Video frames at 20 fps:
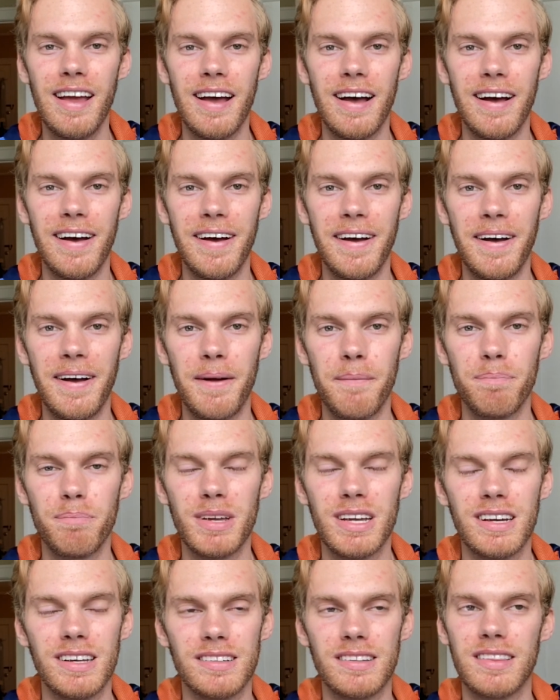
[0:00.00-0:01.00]

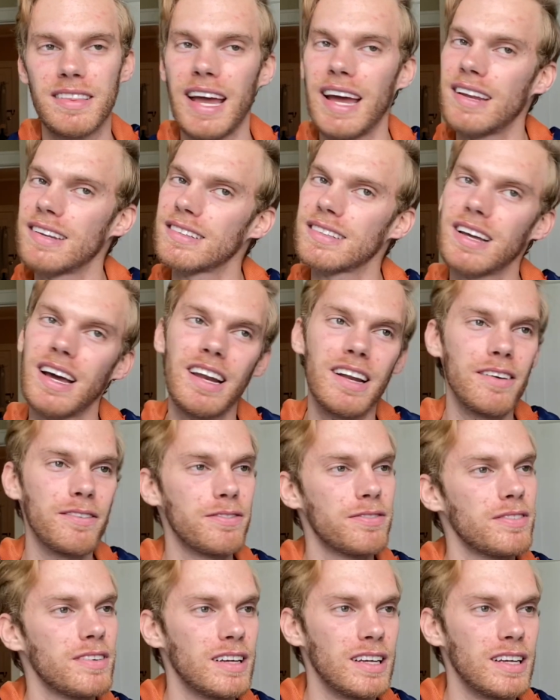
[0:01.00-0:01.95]
because that's kind of,